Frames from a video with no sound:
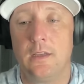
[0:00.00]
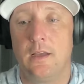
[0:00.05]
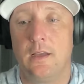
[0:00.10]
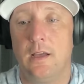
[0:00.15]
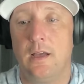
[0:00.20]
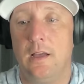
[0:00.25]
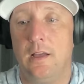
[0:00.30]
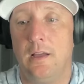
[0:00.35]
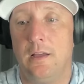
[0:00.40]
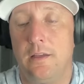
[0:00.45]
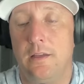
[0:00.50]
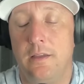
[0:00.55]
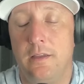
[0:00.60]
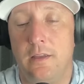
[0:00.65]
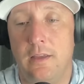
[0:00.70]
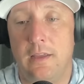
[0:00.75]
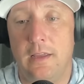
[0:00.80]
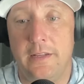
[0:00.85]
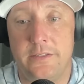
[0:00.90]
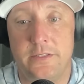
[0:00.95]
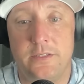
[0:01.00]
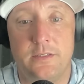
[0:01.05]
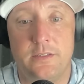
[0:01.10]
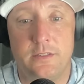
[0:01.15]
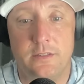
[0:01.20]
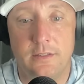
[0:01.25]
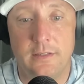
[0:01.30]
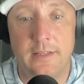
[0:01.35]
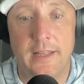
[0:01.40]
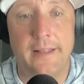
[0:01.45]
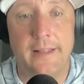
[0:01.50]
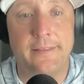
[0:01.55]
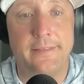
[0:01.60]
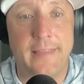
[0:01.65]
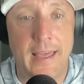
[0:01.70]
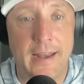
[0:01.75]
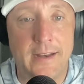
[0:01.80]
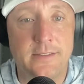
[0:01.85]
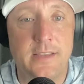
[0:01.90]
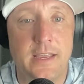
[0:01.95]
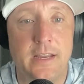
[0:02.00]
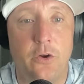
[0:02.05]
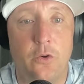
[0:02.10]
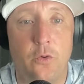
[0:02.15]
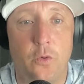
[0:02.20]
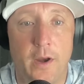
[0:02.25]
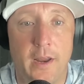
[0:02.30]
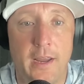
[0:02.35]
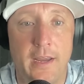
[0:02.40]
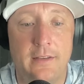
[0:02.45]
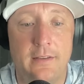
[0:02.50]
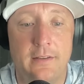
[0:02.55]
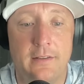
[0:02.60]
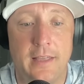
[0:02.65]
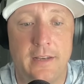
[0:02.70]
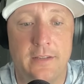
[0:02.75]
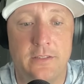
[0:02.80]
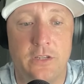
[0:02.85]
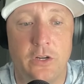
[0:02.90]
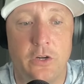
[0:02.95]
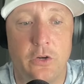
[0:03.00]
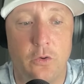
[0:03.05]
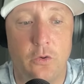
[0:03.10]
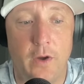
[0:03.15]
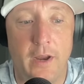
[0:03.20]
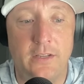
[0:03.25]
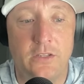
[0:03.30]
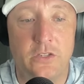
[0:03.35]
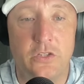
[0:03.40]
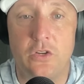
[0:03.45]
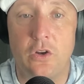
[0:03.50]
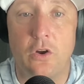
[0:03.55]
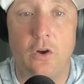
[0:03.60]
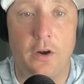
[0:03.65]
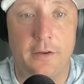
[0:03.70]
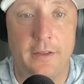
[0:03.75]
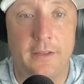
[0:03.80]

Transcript: That is a great start.